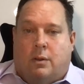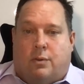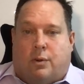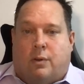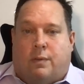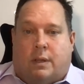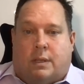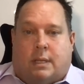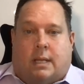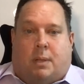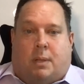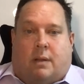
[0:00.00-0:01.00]
Druva
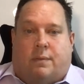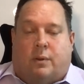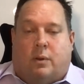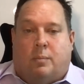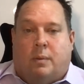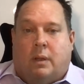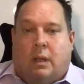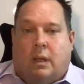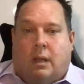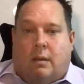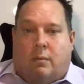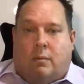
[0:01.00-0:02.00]
SaaS platform,
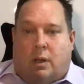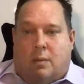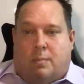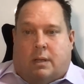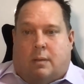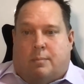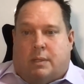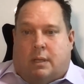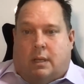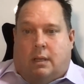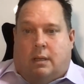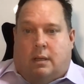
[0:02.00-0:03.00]
really becomes
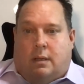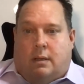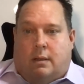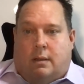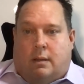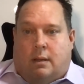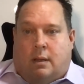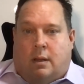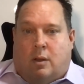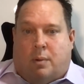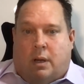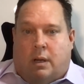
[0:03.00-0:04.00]
a a
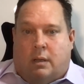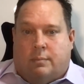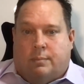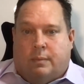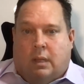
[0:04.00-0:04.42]
no-brainer.